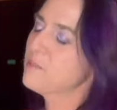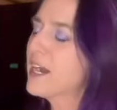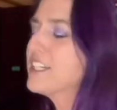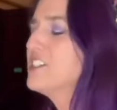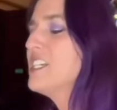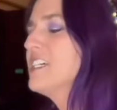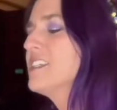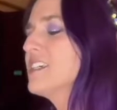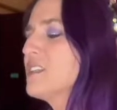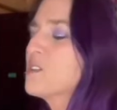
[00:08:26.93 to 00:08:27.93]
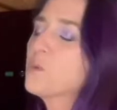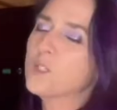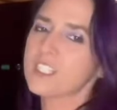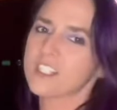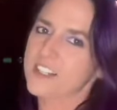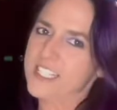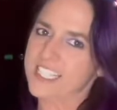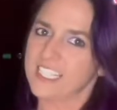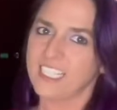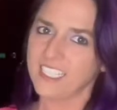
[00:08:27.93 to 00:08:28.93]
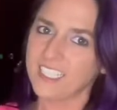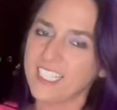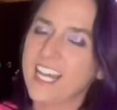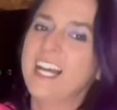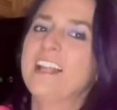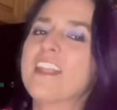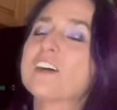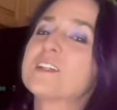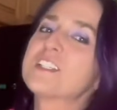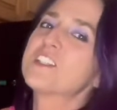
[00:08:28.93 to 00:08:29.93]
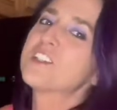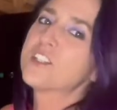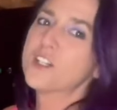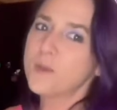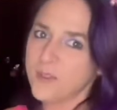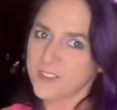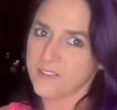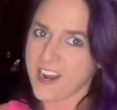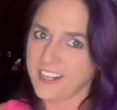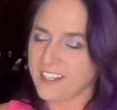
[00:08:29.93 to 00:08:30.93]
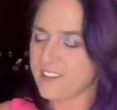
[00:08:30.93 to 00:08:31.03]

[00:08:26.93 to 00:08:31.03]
by Jesus. We shall see. That was super fun at